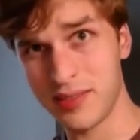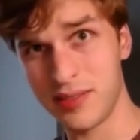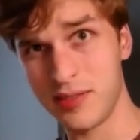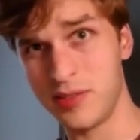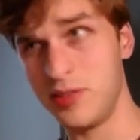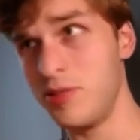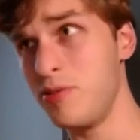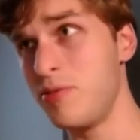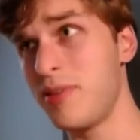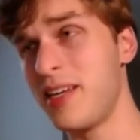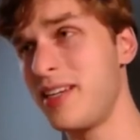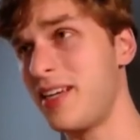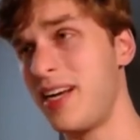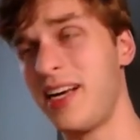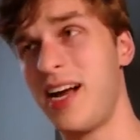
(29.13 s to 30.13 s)
do
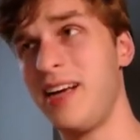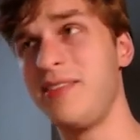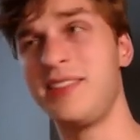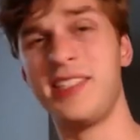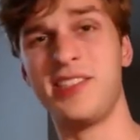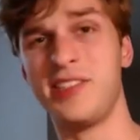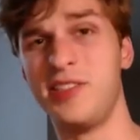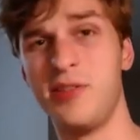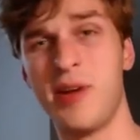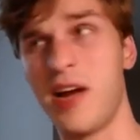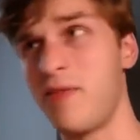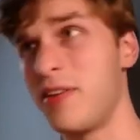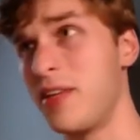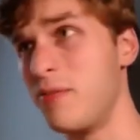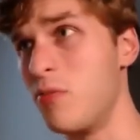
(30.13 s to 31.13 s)
thing. I, I, would say just do
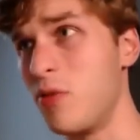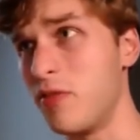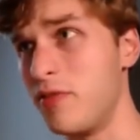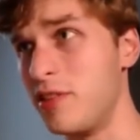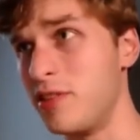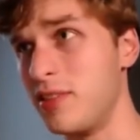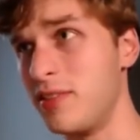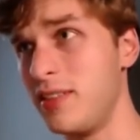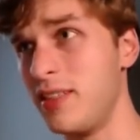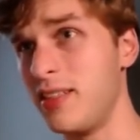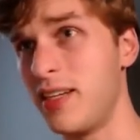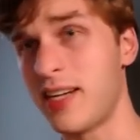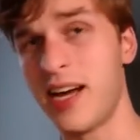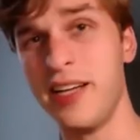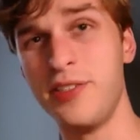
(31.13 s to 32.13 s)
everything more efficiently.
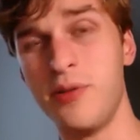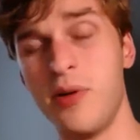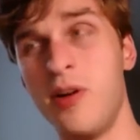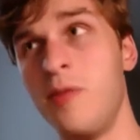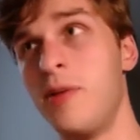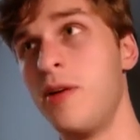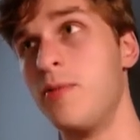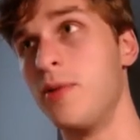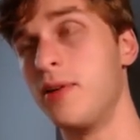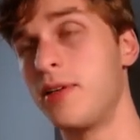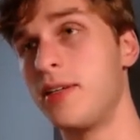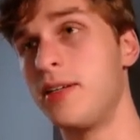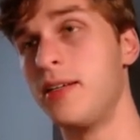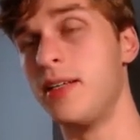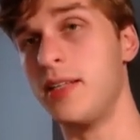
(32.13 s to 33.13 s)
Like I do all my
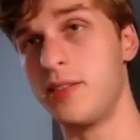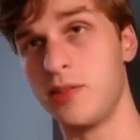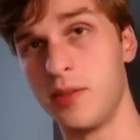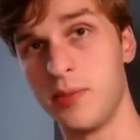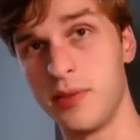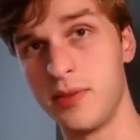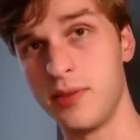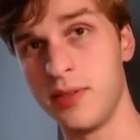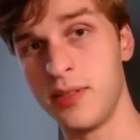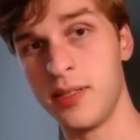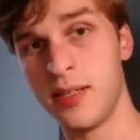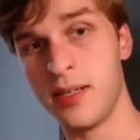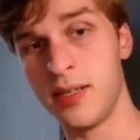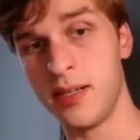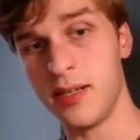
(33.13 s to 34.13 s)
work in the terminal,
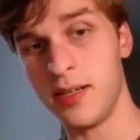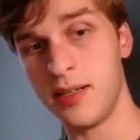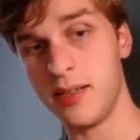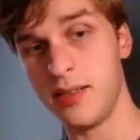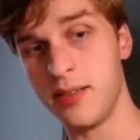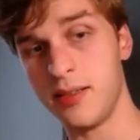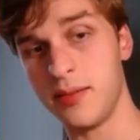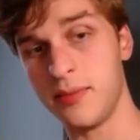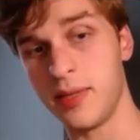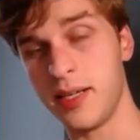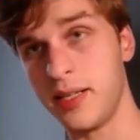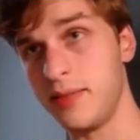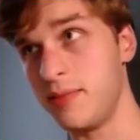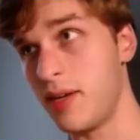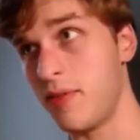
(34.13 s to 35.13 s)
um,
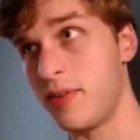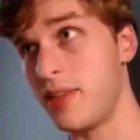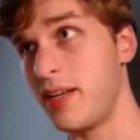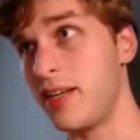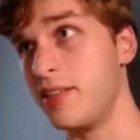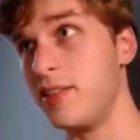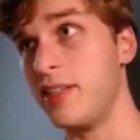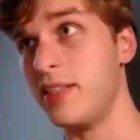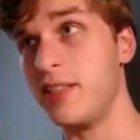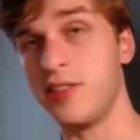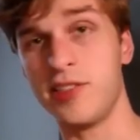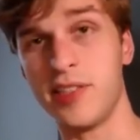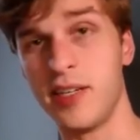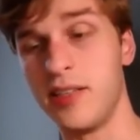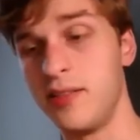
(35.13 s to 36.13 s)
and everything in, in, a
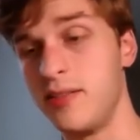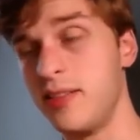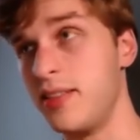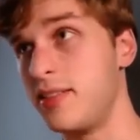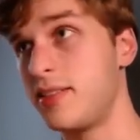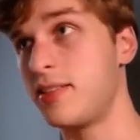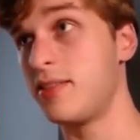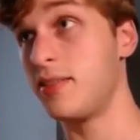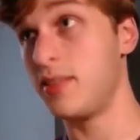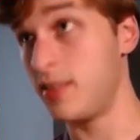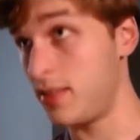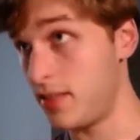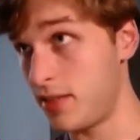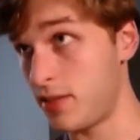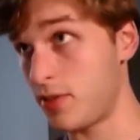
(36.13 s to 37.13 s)
shell. It's
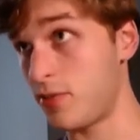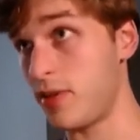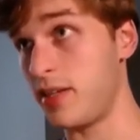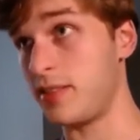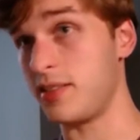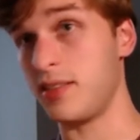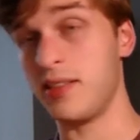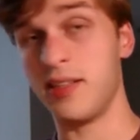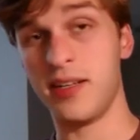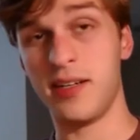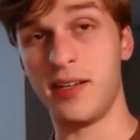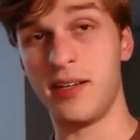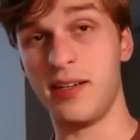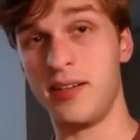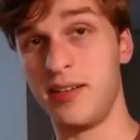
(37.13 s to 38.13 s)
crazy.
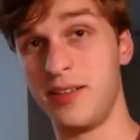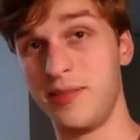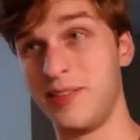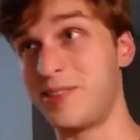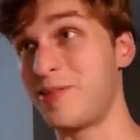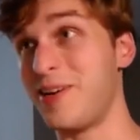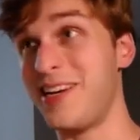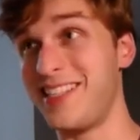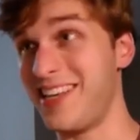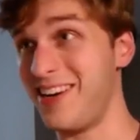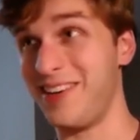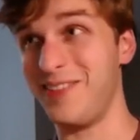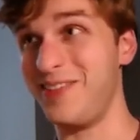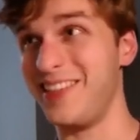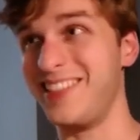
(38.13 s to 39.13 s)
Um, it's crazy how
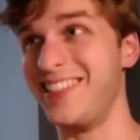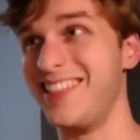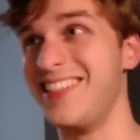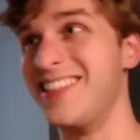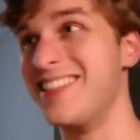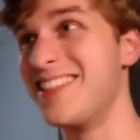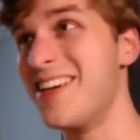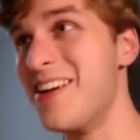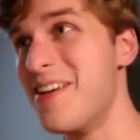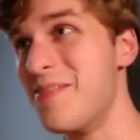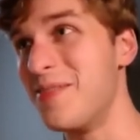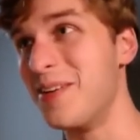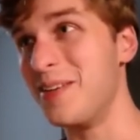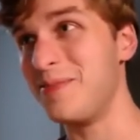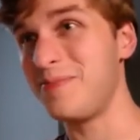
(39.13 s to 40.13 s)
efficient it is.
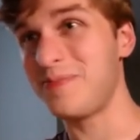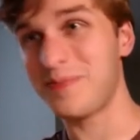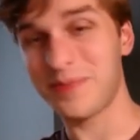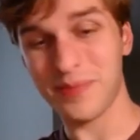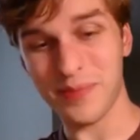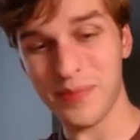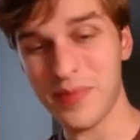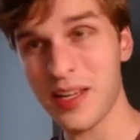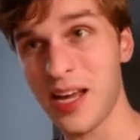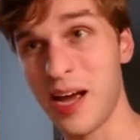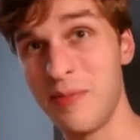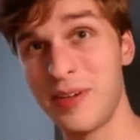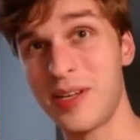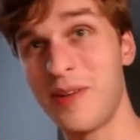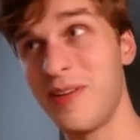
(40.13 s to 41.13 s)
But I'm
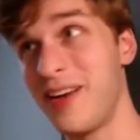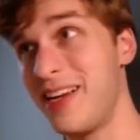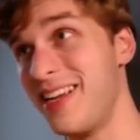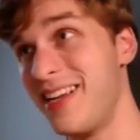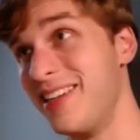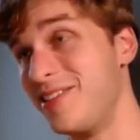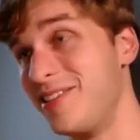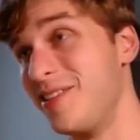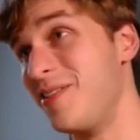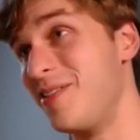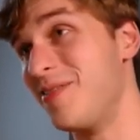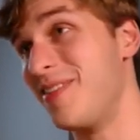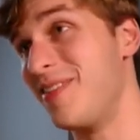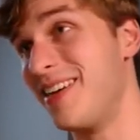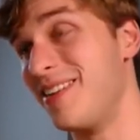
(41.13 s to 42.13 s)
gonna go ahead and show
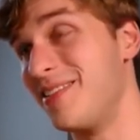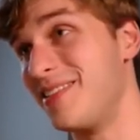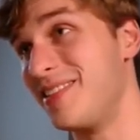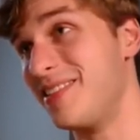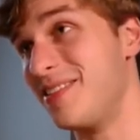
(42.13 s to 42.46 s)
you how to do